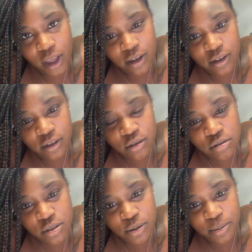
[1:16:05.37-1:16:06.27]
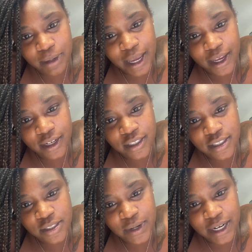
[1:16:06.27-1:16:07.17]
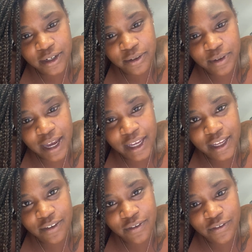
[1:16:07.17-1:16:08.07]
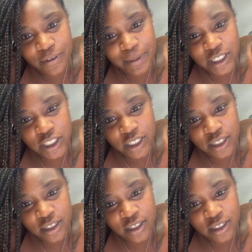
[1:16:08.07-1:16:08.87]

YouTube. Like, this is what I do. I give information.